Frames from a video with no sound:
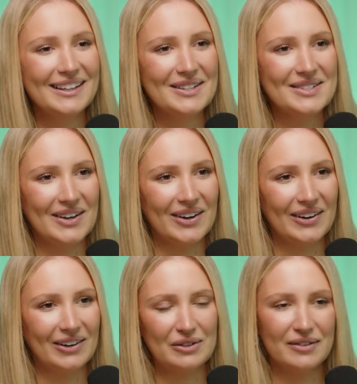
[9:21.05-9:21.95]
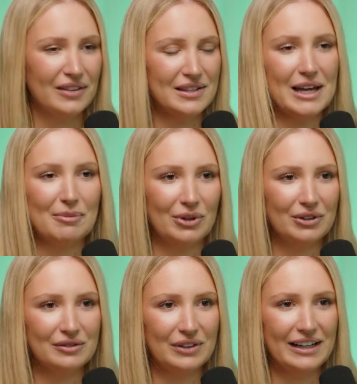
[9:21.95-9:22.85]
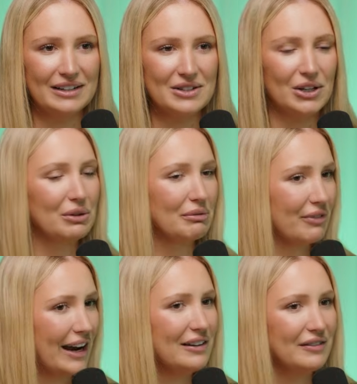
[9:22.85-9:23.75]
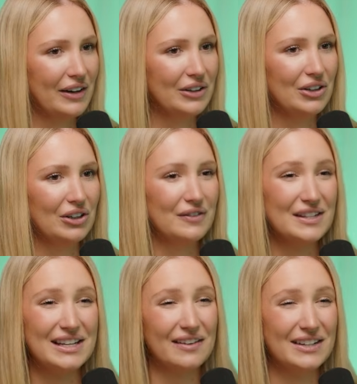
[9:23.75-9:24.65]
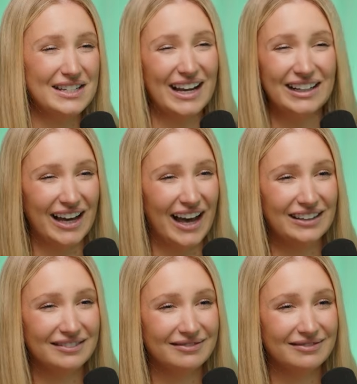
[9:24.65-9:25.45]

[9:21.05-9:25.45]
So on the same block of land. So great value for $710K.